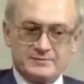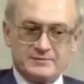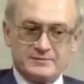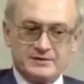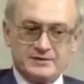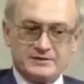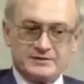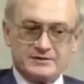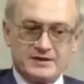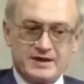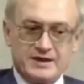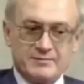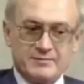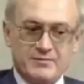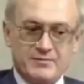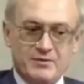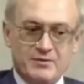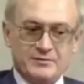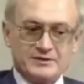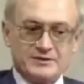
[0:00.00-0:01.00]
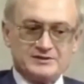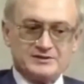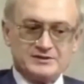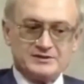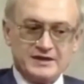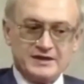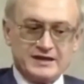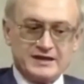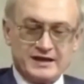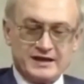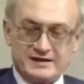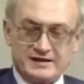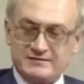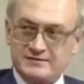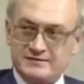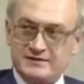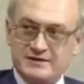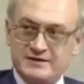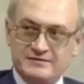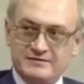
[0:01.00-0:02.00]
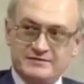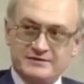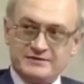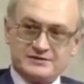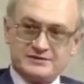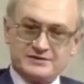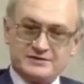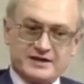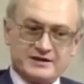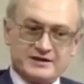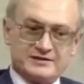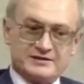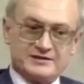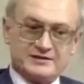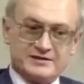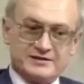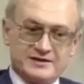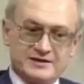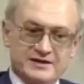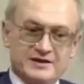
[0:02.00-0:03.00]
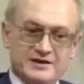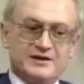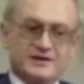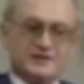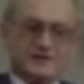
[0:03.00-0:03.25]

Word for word: The, the time bomb is ticking with every second.